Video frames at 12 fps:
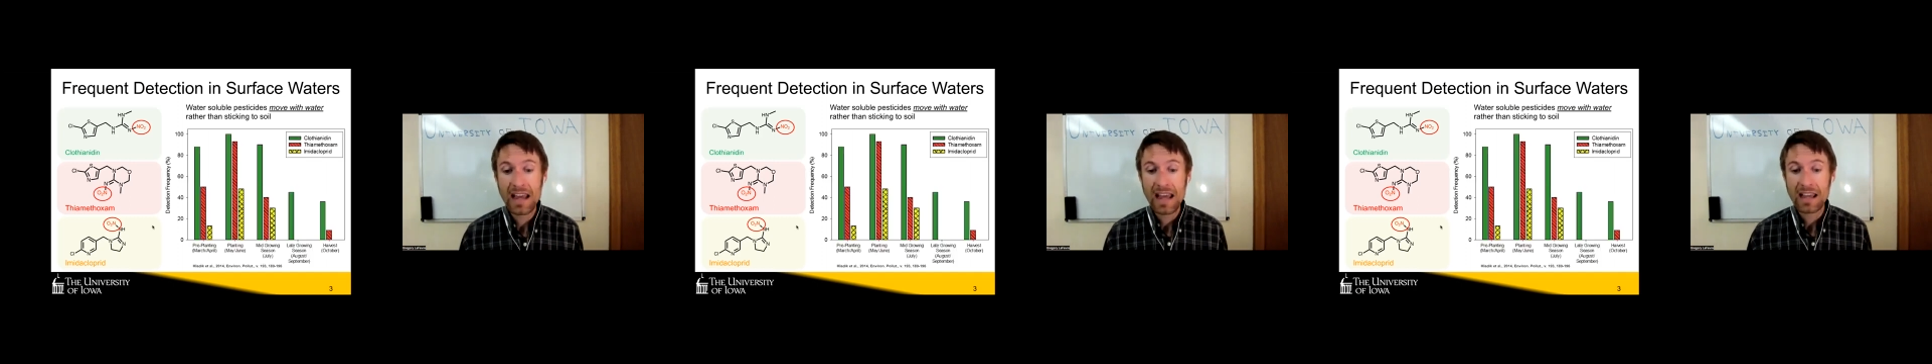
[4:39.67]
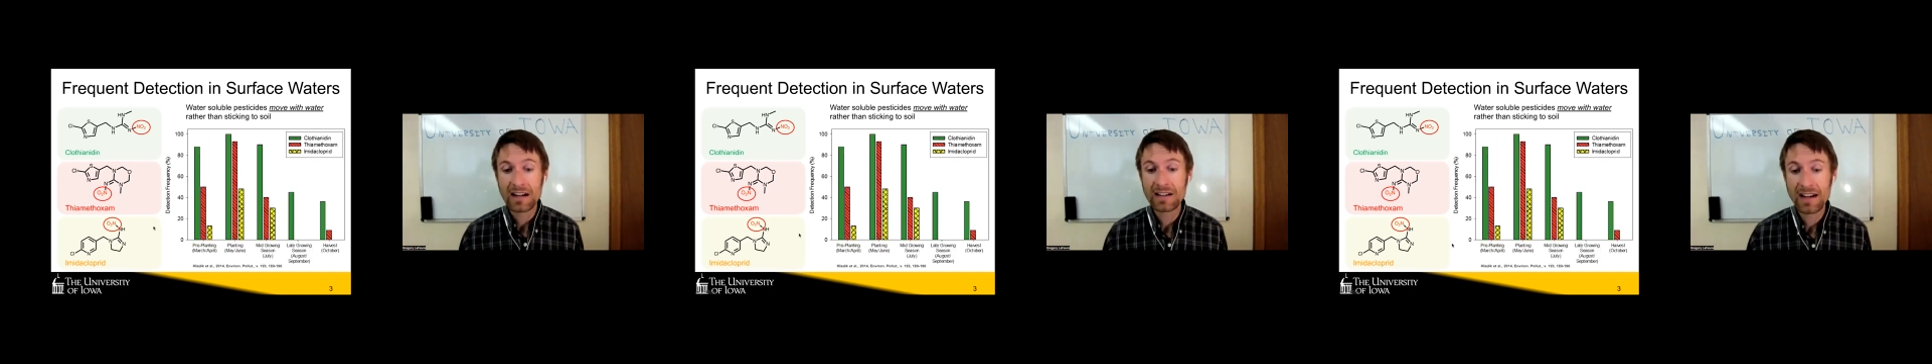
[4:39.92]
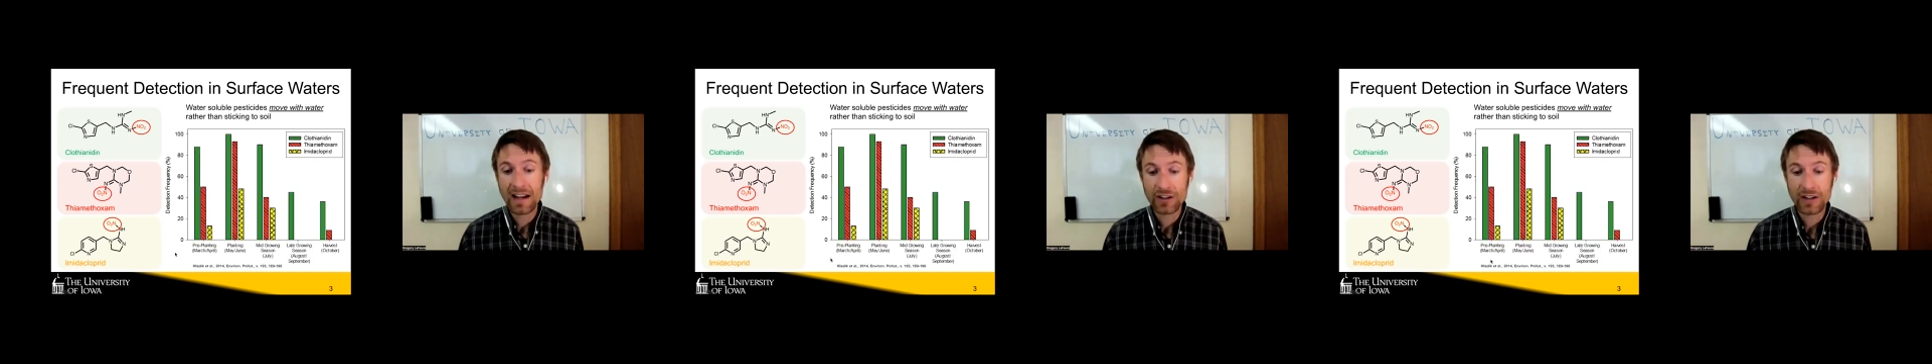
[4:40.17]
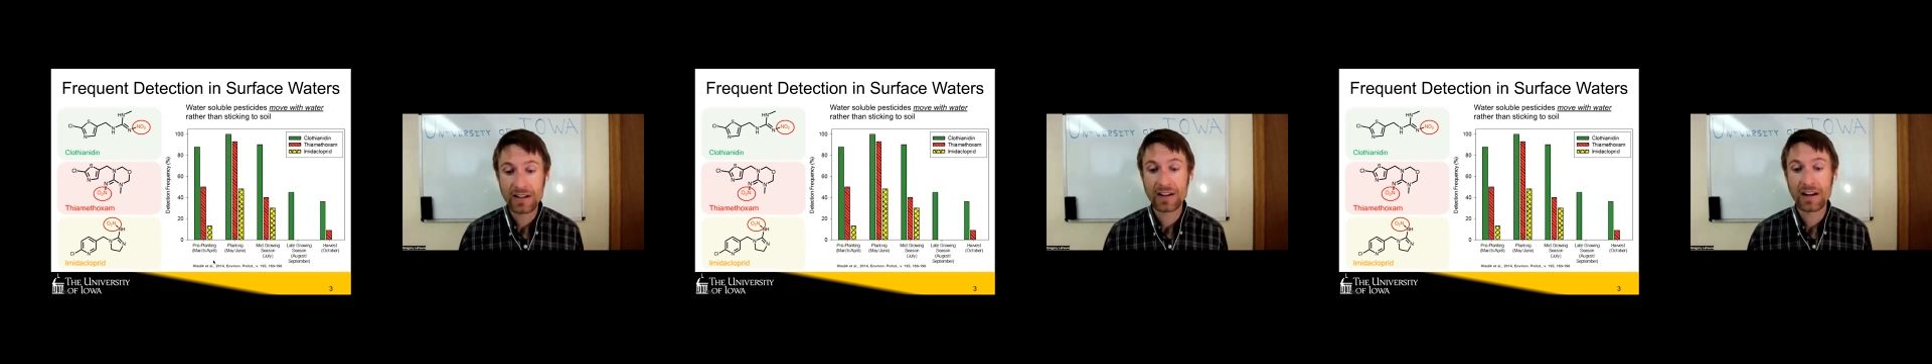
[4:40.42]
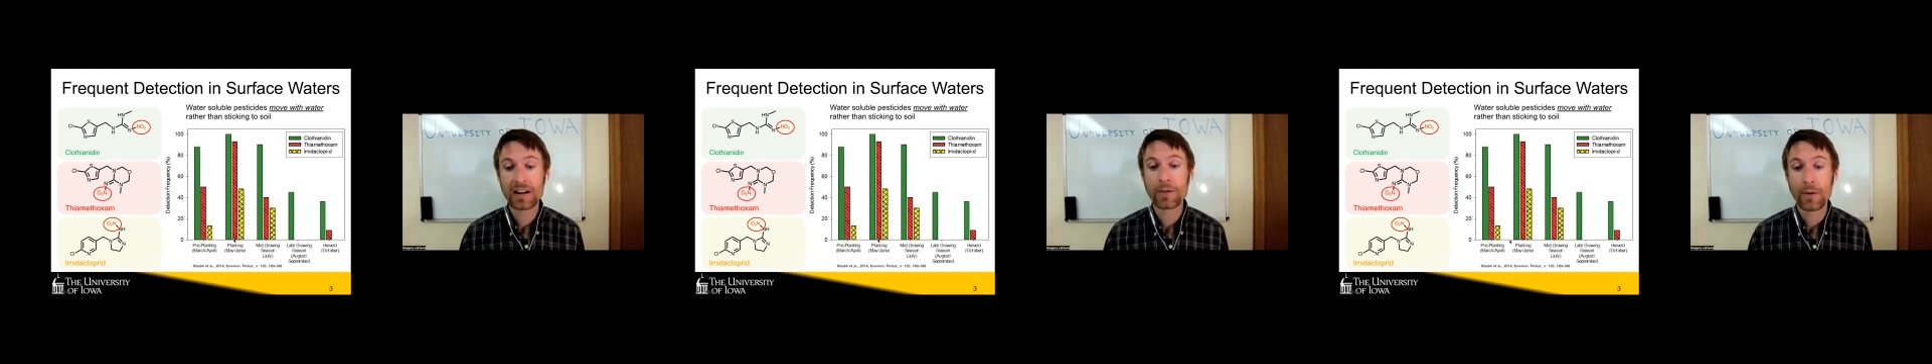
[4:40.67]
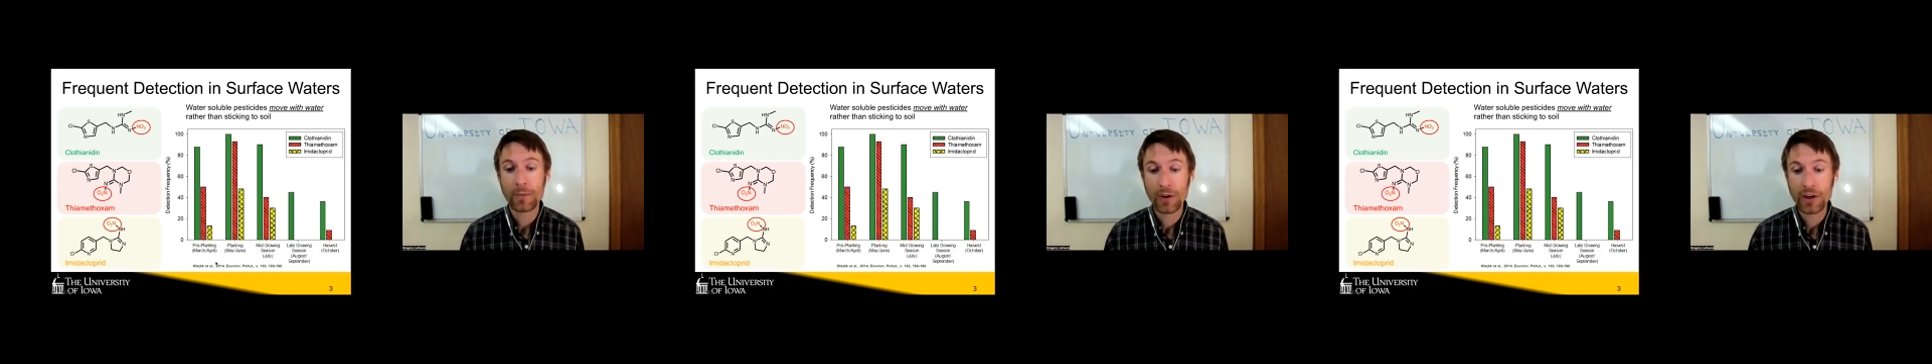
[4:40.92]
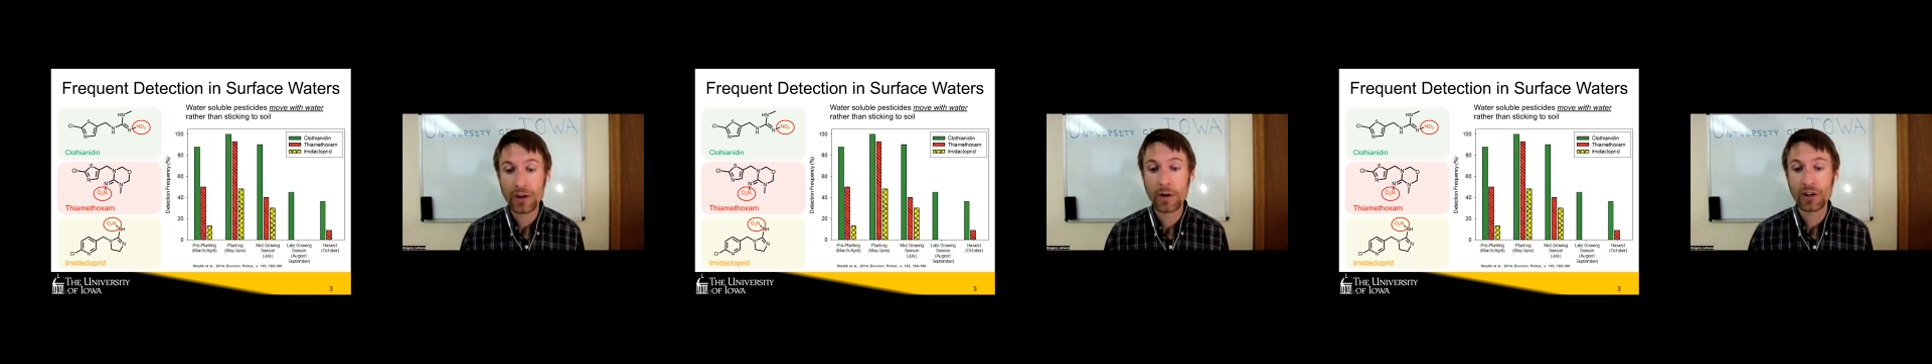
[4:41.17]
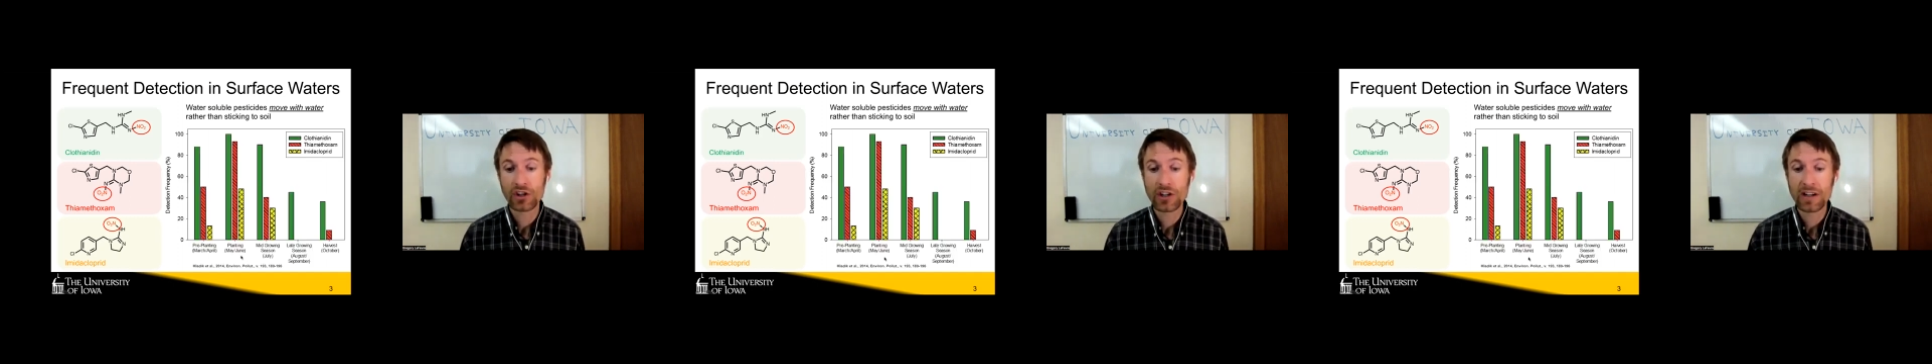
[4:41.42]
here's actually a study from the
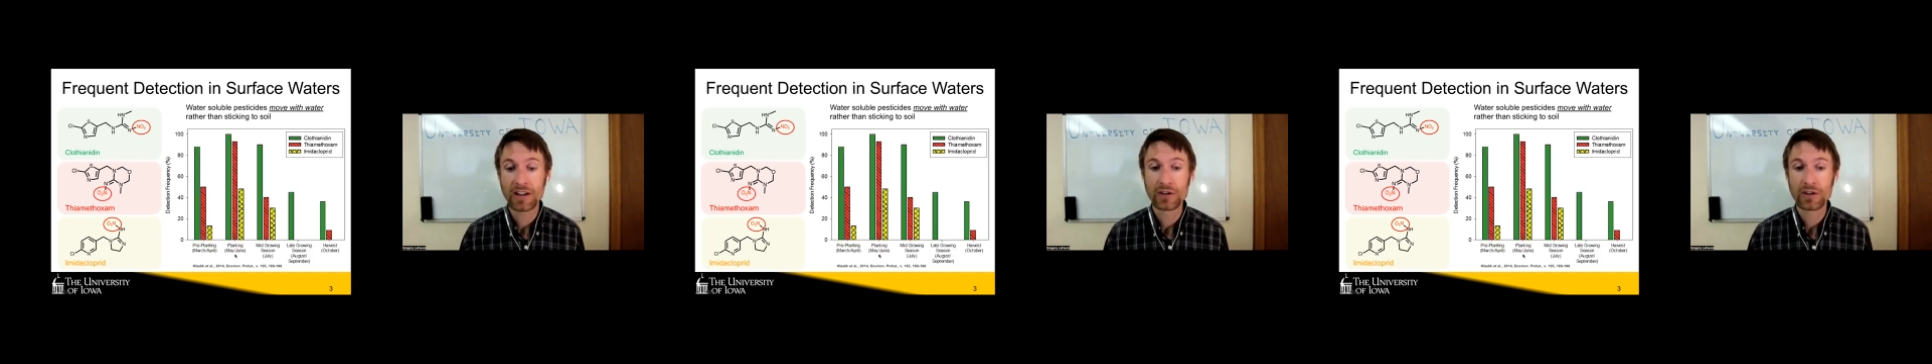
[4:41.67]
USGS